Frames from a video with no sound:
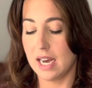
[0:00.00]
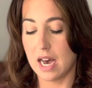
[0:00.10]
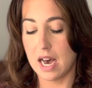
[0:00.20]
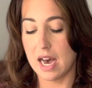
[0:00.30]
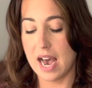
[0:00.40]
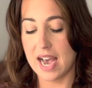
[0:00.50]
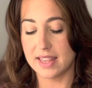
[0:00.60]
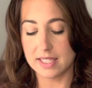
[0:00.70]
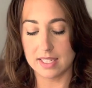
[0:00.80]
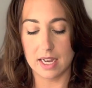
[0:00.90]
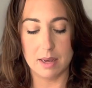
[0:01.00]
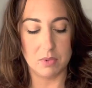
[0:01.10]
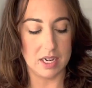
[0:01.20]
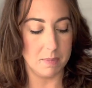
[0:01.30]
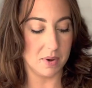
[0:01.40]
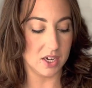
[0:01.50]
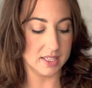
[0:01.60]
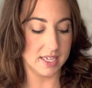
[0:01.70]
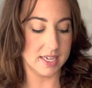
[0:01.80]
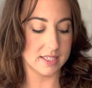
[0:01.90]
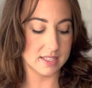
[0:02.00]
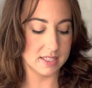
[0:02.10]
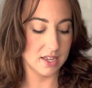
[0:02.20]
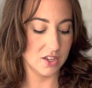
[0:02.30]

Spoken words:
At the time when I bought this,